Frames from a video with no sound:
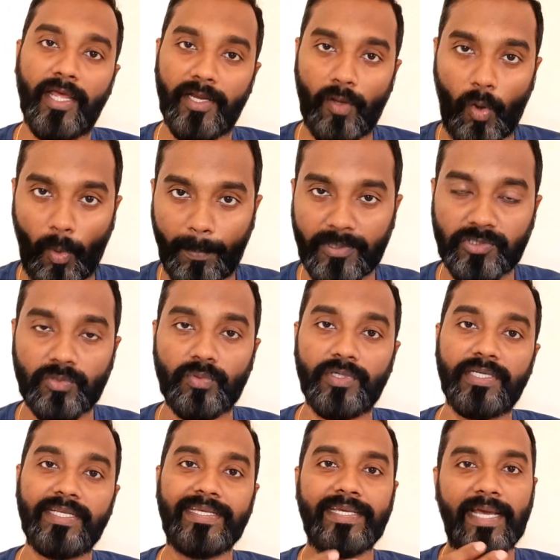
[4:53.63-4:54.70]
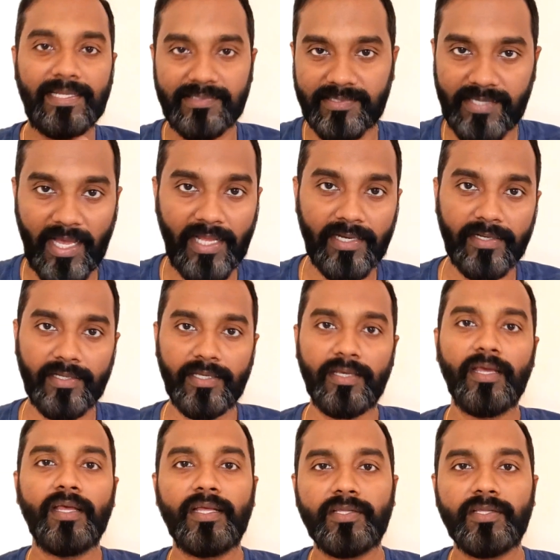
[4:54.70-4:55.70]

and opportunity and salary,